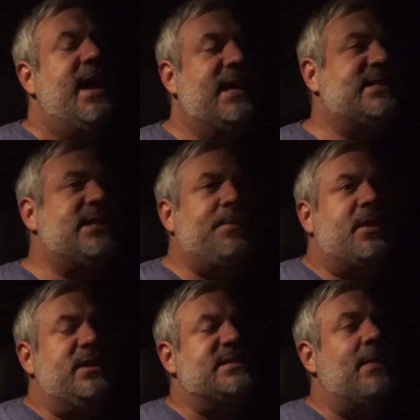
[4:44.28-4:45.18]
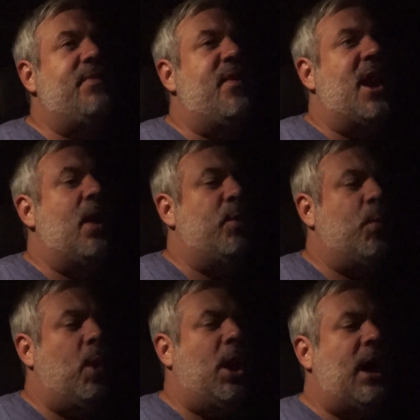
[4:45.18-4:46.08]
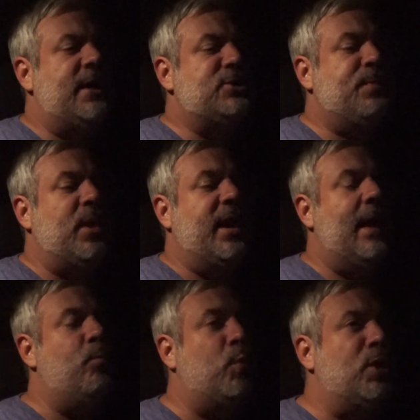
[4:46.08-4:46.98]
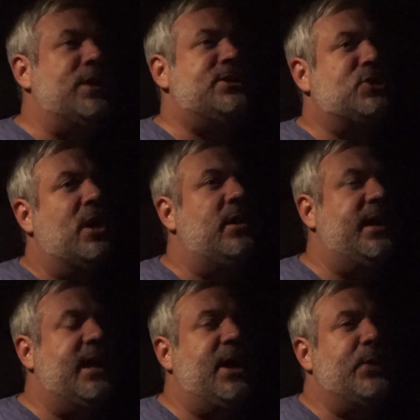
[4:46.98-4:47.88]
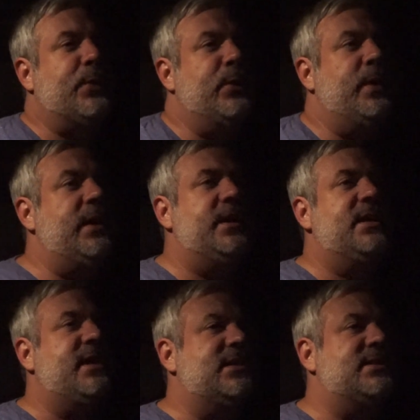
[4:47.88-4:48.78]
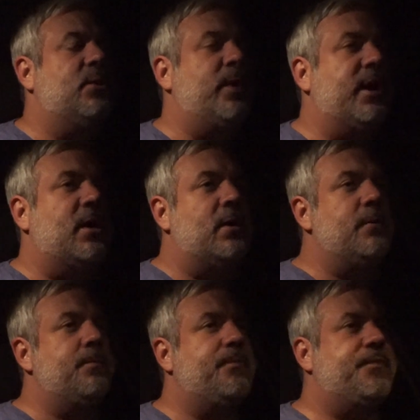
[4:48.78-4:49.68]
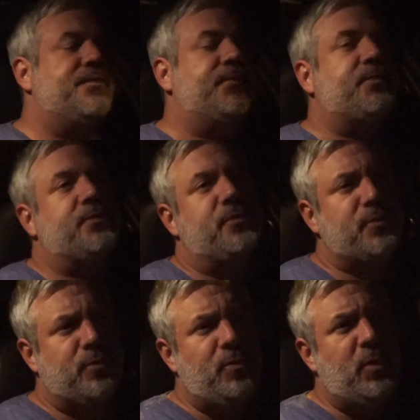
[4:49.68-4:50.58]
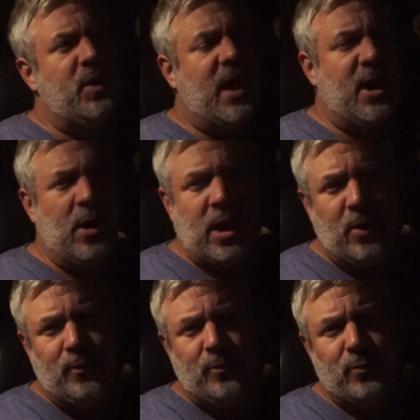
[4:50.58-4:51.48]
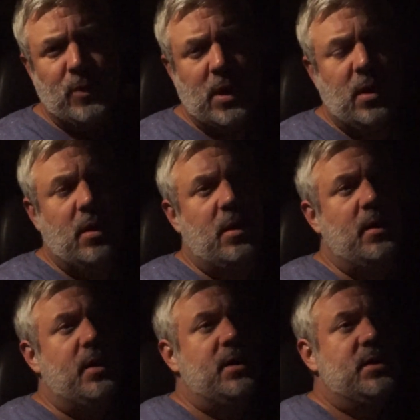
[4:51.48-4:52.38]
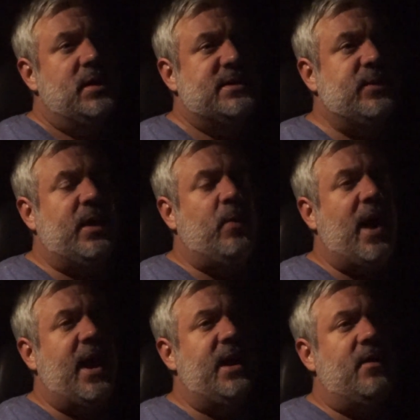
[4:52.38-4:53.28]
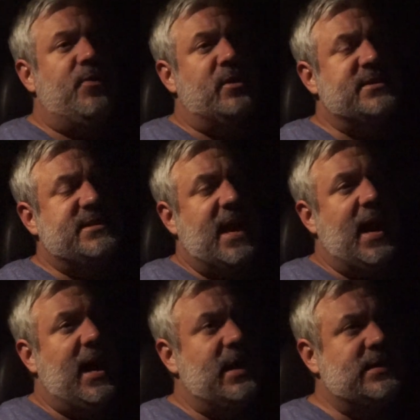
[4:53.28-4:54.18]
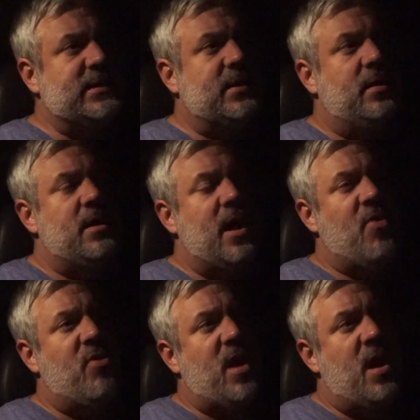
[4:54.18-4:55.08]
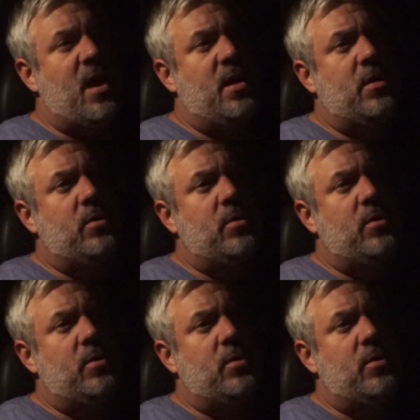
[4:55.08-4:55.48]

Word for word: it's typically something that I would watch, but, like, I'm really struggling getting through it. Isn't that so weird? I don't know. So anyway, there's that, and then